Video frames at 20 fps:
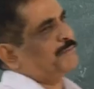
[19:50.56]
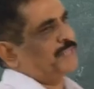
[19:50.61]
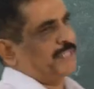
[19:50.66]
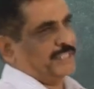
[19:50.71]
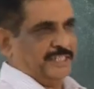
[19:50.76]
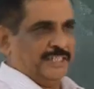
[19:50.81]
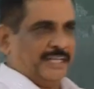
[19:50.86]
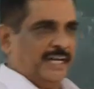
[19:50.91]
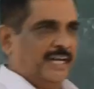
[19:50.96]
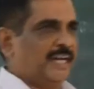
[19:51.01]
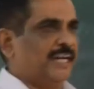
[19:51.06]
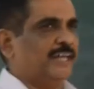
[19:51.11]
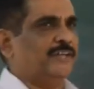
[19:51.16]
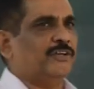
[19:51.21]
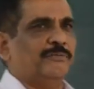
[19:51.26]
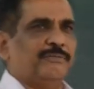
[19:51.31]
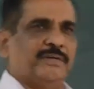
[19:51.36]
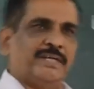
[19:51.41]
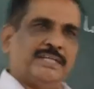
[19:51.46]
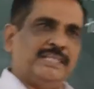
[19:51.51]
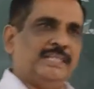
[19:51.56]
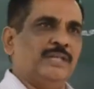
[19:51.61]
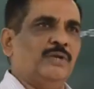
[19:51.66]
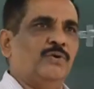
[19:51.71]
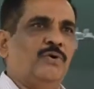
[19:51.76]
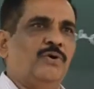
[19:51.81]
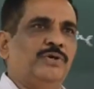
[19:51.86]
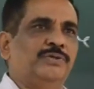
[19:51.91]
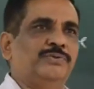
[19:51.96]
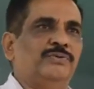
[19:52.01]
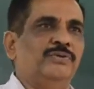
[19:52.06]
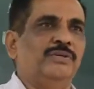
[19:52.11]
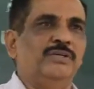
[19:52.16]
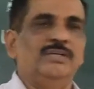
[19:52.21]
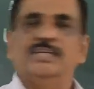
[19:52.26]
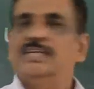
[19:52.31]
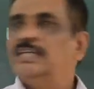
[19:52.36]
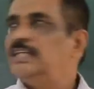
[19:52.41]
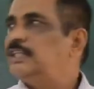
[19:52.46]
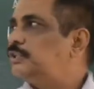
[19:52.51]
very high or very low, you know.
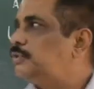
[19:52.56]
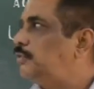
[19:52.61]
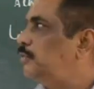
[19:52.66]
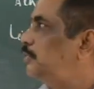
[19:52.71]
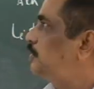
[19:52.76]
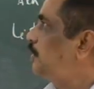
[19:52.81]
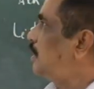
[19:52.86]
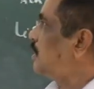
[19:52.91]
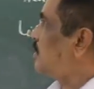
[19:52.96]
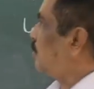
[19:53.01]
So you just